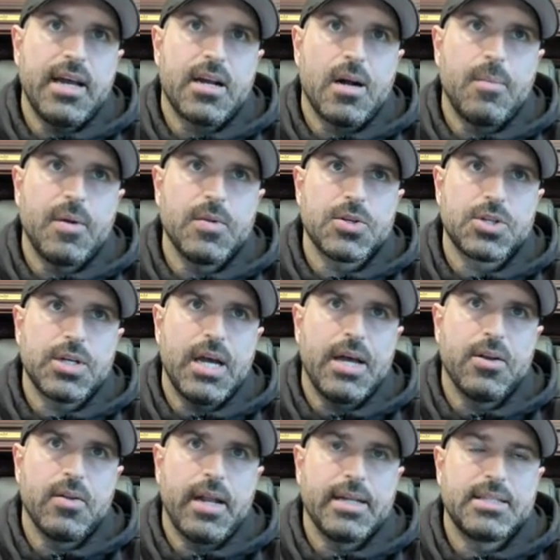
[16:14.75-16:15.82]
I come on this
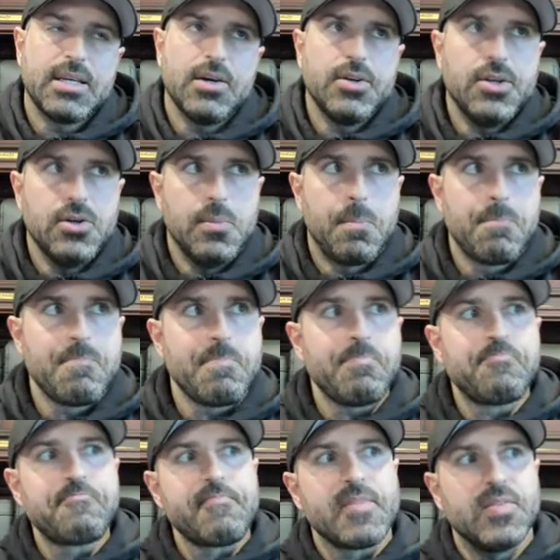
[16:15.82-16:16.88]
channel and I tell you,
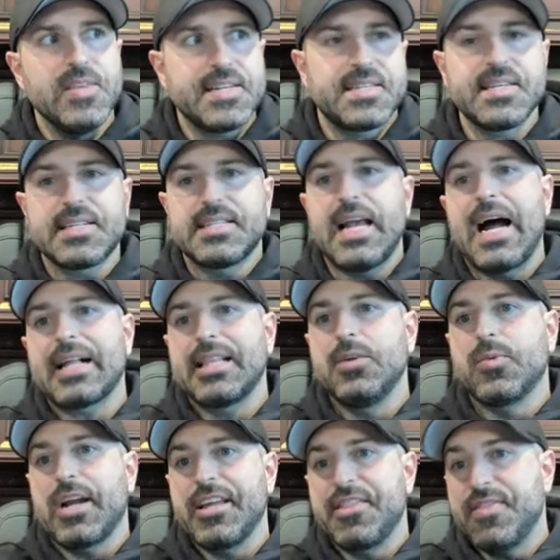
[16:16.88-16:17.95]
this is exactly
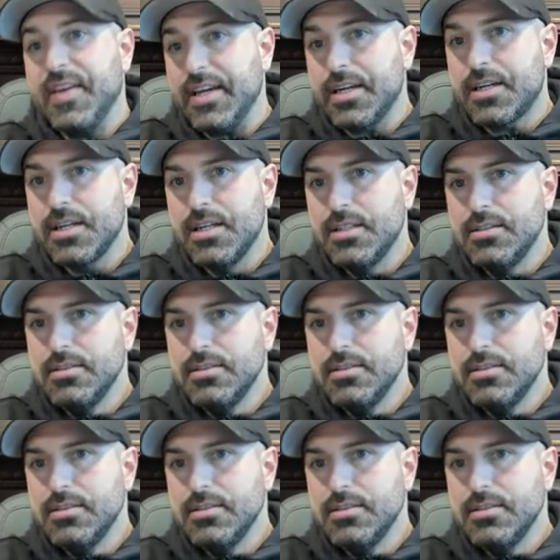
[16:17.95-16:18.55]
what I think